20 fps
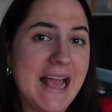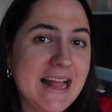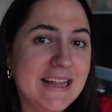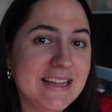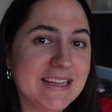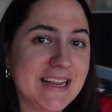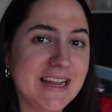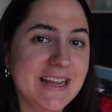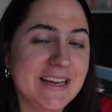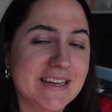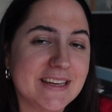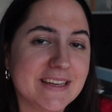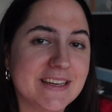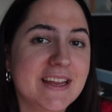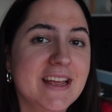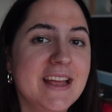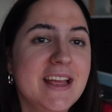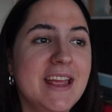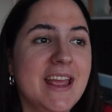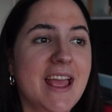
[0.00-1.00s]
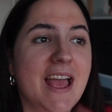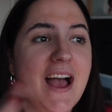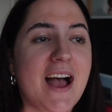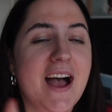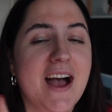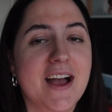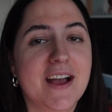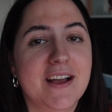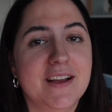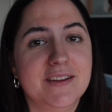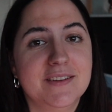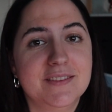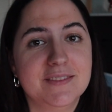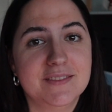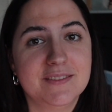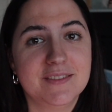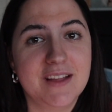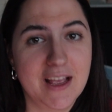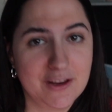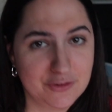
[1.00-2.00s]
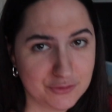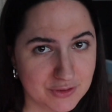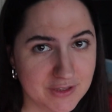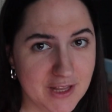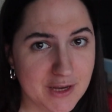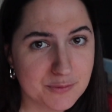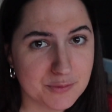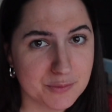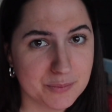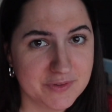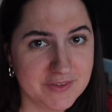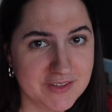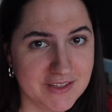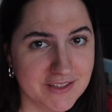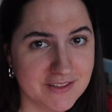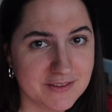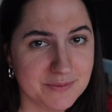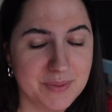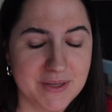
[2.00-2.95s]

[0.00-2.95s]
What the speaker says: allocated extra legroom seat,